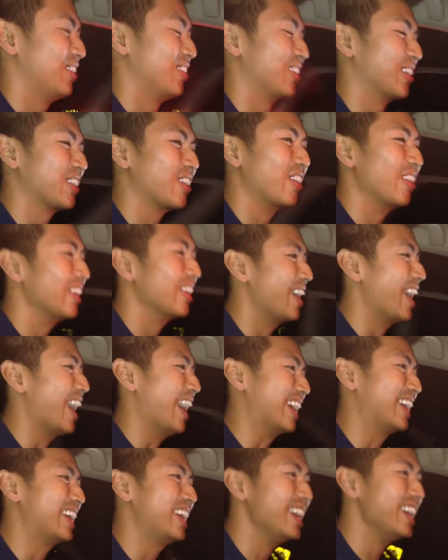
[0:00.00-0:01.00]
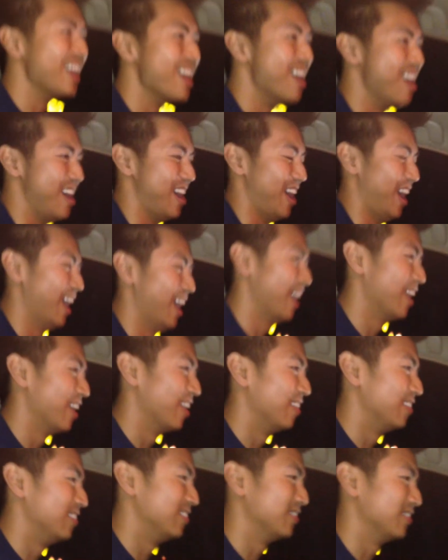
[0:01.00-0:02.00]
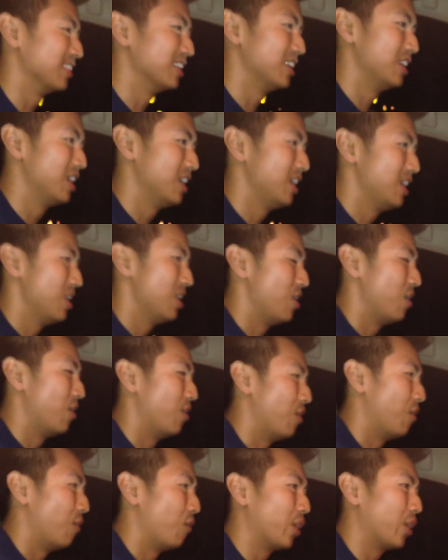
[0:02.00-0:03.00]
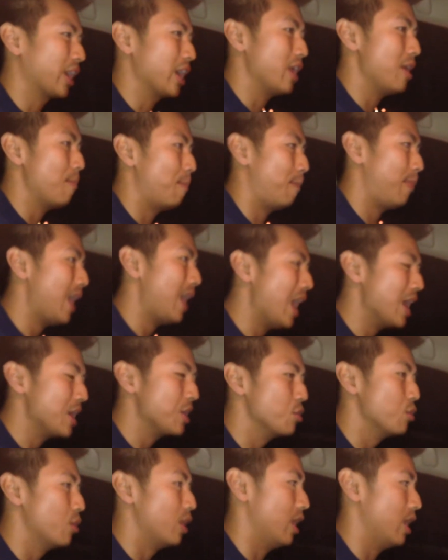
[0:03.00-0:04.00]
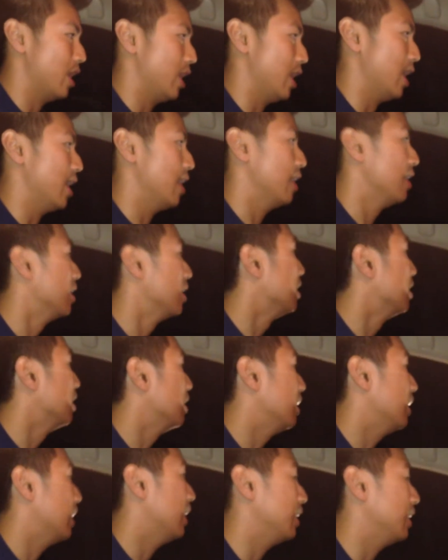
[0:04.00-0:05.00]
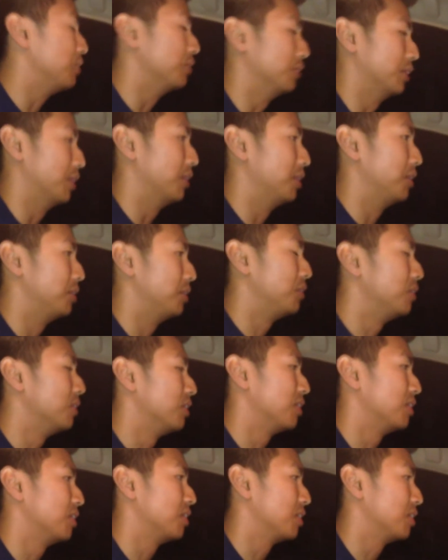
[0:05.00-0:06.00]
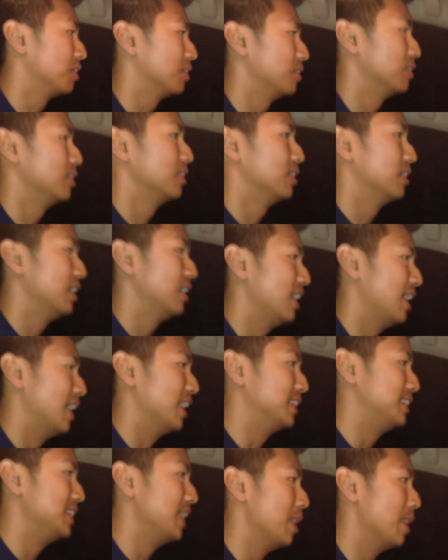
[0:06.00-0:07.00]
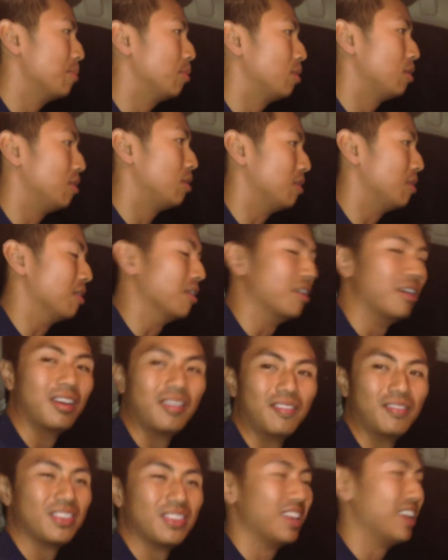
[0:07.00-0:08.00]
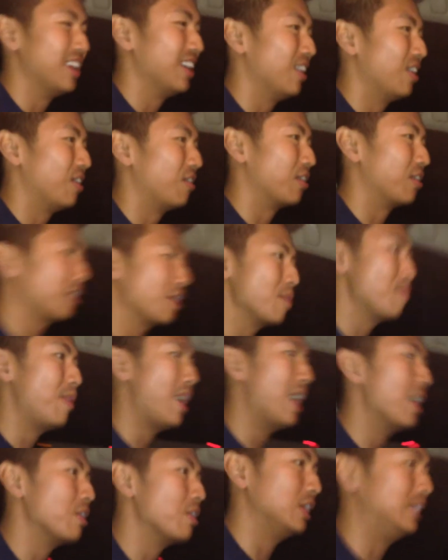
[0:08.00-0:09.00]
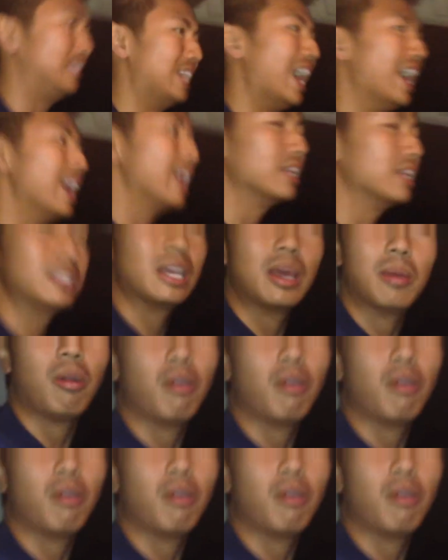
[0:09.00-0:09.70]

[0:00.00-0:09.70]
We're going to IKEA. To do what? We're gonna buy you a, I don't know. Woo! A table. Yeah, I love tables. Dining table.